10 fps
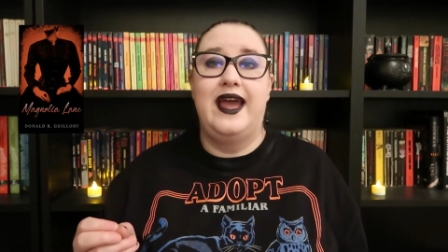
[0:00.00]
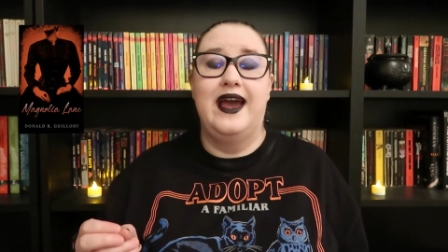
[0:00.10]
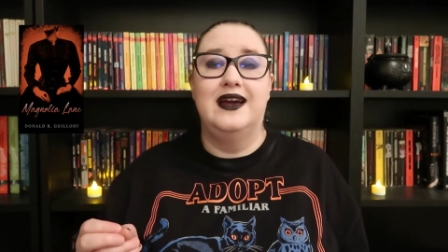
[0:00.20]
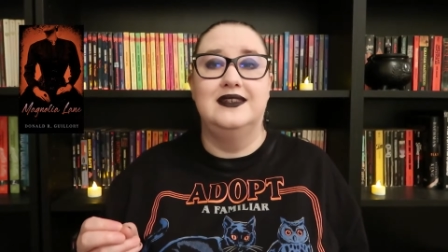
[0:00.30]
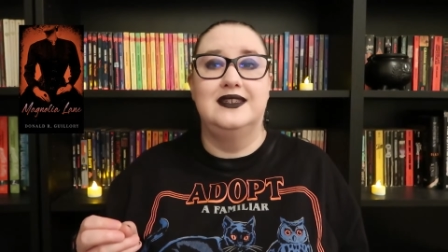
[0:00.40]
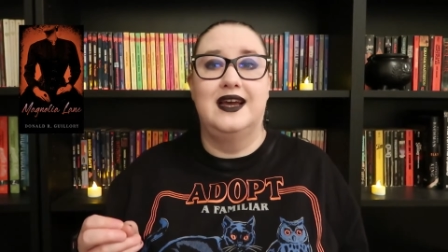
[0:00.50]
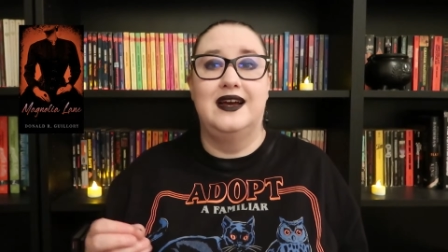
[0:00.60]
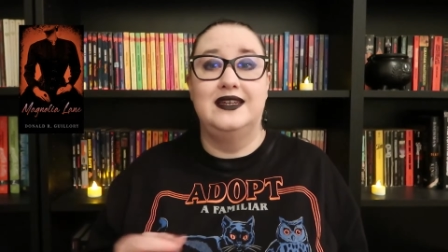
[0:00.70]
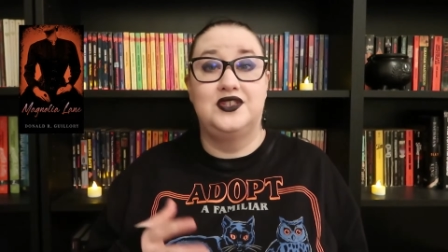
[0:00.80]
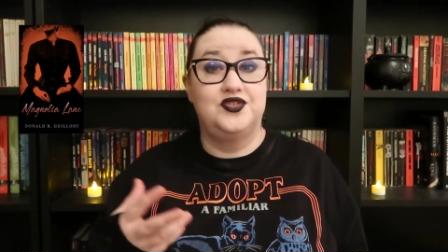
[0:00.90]
and
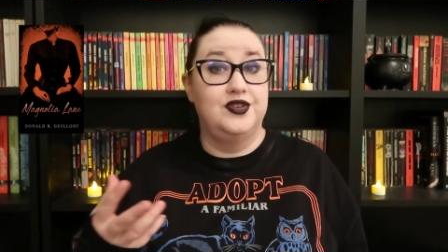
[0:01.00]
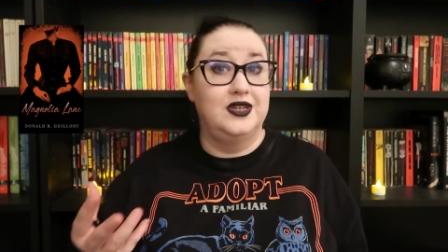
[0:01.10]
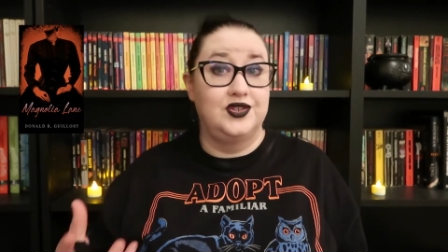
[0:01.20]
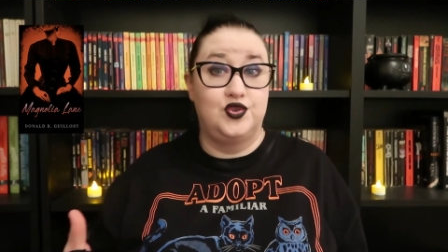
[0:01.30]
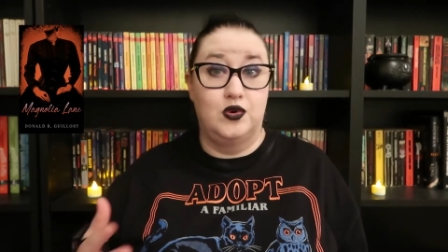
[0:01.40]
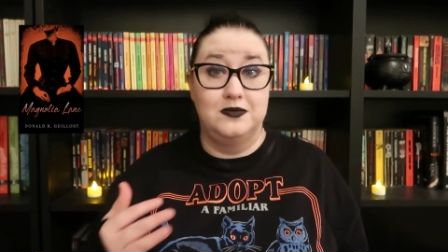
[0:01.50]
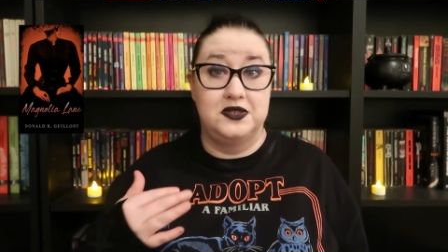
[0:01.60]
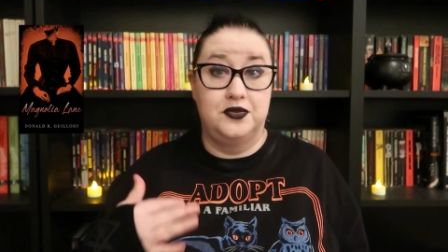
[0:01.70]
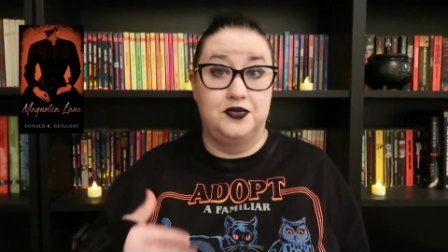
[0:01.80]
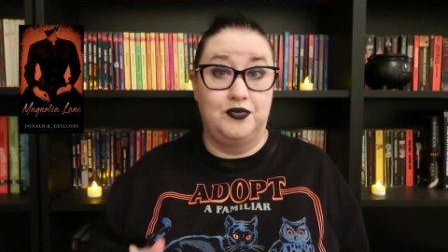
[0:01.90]
uh, it's during a storm
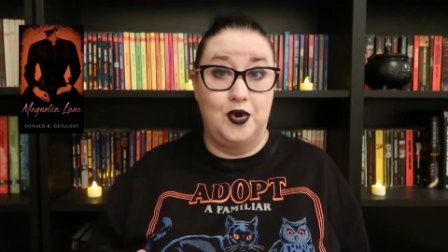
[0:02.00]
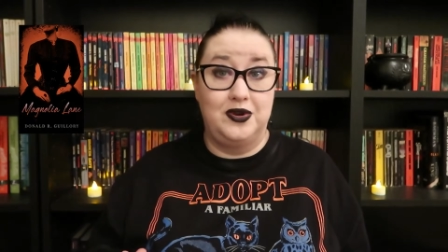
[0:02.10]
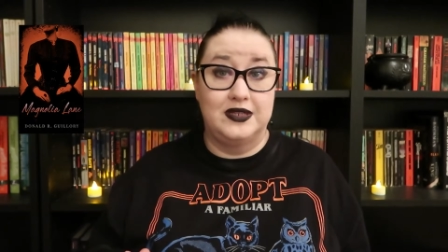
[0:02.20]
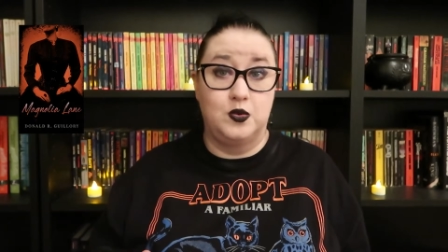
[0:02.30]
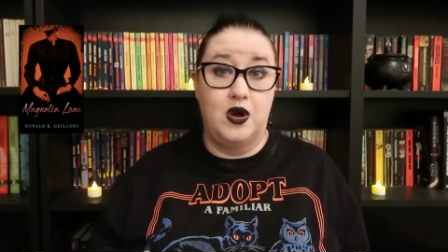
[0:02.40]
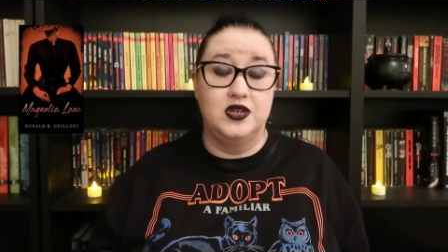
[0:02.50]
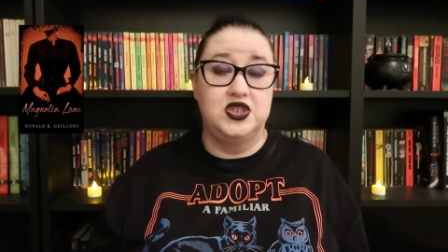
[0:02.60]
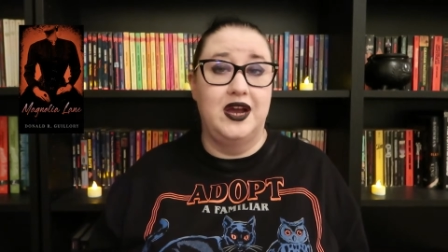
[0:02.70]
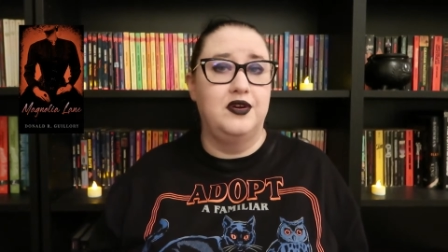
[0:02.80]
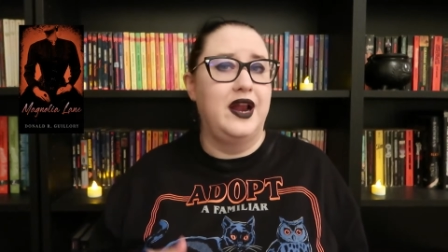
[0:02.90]
so the road gets
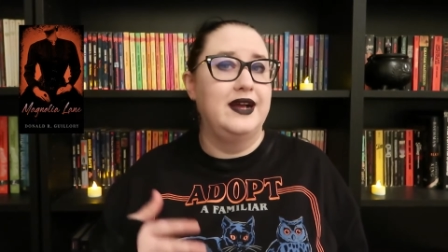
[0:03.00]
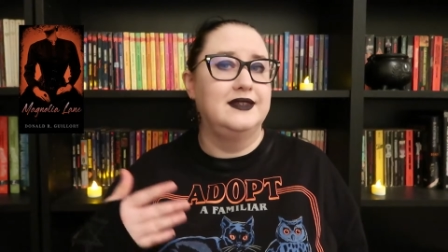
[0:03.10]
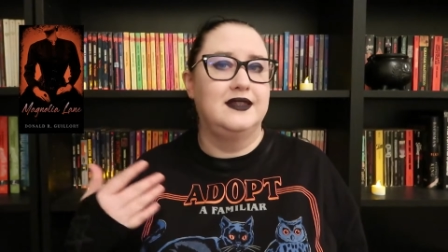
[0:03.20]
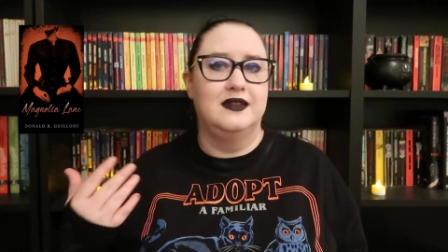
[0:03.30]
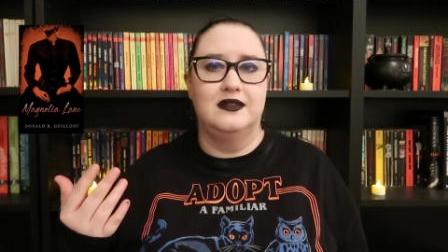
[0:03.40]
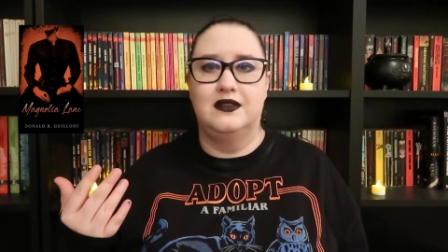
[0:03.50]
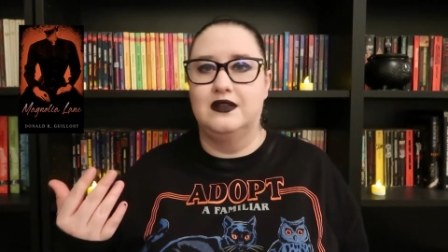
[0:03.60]
washed out it has the